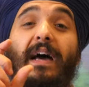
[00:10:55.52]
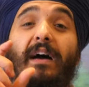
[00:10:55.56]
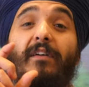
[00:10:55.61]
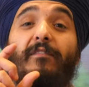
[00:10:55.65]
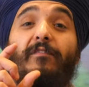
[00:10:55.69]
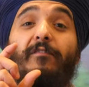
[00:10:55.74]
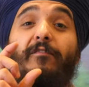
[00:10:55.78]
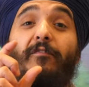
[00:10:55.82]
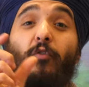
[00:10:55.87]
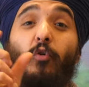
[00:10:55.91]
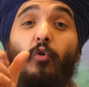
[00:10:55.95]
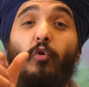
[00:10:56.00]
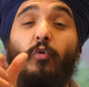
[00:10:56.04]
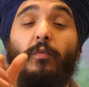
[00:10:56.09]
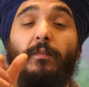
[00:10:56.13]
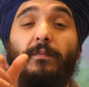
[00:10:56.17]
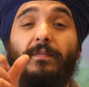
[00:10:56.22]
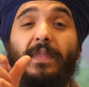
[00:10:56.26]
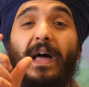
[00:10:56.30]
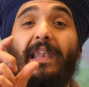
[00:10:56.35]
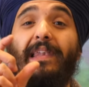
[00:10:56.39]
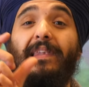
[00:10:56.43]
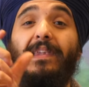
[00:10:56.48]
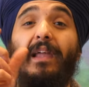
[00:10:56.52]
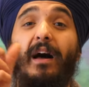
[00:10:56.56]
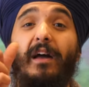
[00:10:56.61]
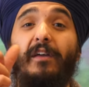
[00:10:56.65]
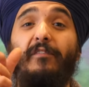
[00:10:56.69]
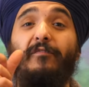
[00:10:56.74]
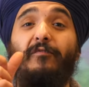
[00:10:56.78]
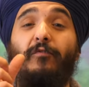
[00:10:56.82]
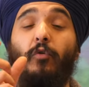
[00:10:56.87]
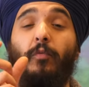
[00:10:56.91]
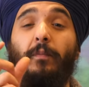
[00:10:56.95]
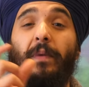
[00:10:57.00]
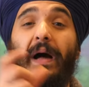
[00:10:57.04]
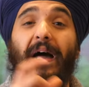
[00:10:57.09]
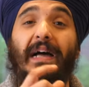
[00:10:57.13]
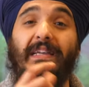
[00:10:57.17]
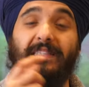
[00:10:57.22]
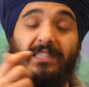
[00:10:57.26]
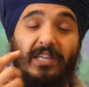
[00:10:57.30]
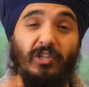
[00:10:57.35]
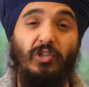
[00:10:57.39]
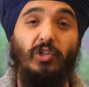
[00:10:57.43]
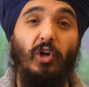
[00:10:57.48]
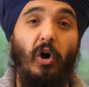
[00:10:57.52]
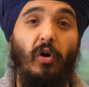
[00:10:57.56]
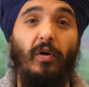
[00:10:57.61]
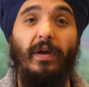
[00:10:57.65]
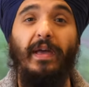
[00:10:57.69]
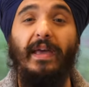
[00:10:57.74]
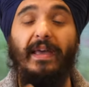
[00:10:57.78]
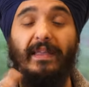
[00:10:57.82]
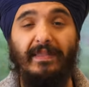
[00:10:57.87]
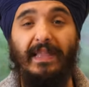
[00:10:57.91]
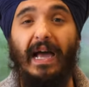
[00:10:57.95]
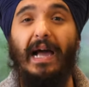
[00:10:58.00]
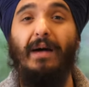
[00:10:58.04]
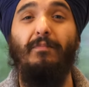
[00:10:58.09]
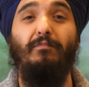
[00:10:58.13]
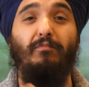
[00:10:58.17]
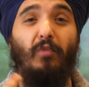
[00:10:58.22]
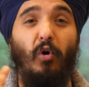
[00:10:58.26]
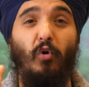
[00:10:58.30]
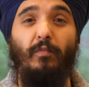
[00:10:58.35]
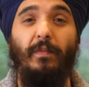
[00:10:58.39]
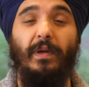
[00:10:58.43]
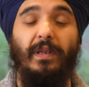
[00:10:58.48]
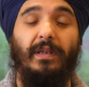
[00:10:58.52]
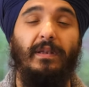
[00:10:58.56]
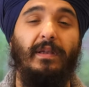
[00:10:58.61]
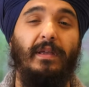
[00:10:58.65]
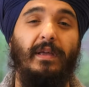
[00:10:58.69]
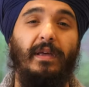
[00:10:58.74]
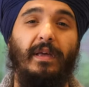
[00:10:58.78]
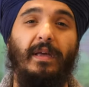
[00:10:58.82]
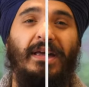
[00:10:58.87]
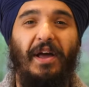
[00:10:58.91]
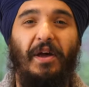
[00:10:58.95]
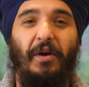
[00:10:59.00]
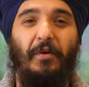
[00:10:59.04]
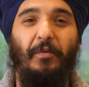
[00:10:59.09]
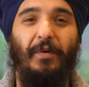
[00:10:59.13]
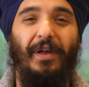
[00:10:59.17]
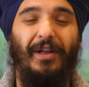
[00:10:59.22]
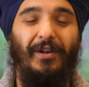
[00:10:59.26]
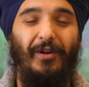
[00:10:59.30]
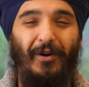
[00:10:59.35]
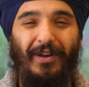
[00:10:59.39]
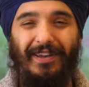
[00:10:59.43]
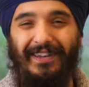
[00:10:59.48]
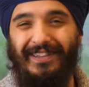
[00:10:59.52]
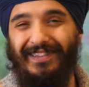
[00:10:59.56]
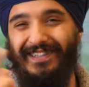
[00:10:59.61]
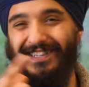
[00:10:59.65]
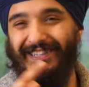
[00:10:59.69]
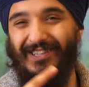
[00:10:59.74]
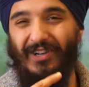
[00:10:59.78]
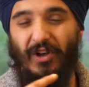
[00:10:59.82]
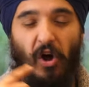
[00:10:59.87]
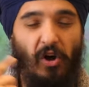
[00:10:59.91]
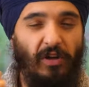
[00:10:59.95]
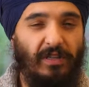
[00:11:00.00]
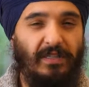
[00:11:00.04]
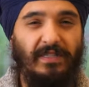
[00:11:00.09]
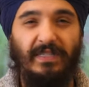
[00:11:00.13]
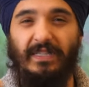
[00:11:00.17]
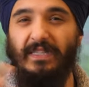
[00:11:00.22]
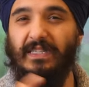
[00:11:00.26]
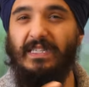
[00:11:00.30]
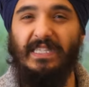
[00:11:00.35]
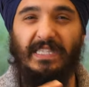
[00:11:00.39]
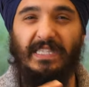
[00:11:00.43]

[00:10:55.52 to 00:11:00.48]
that form, that life form as a dog in that moment. We're going in this constant